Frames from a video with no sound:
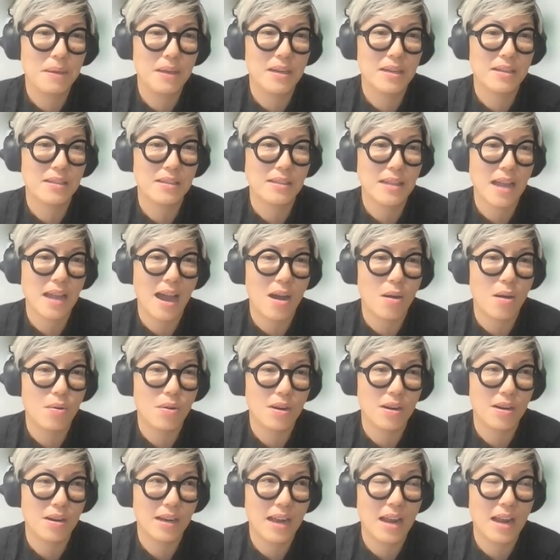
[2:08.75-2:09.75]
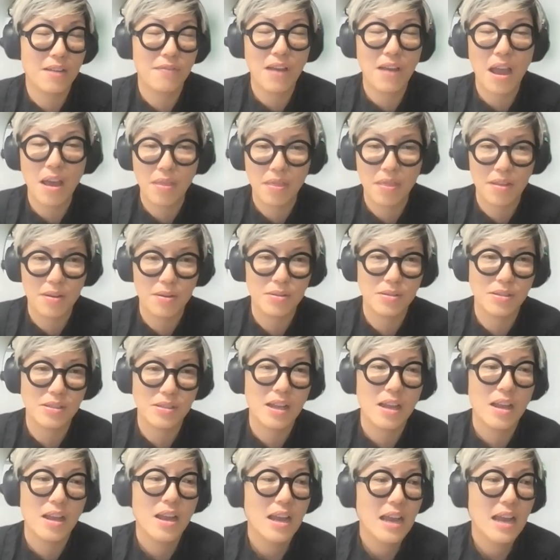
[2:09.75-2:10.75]
because our kind of
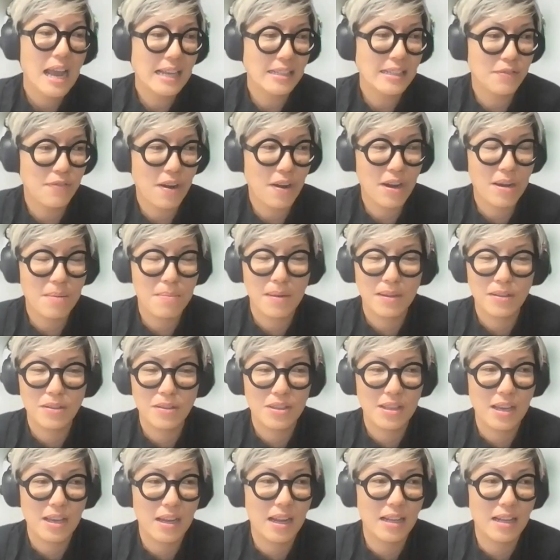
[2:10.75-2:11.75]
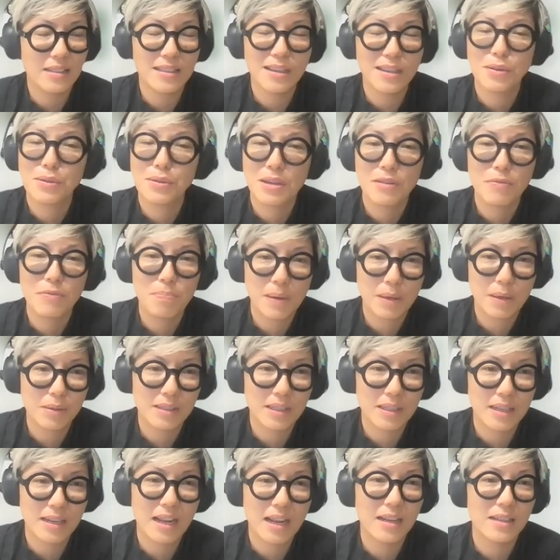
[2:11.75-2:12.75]
ethos is very much that until you have
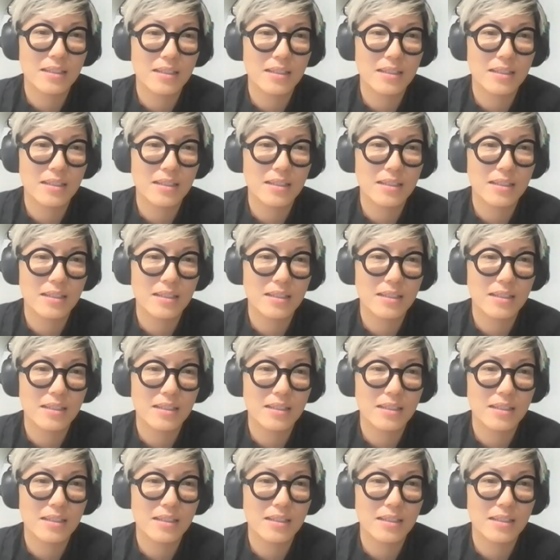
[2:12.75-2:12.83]
built it,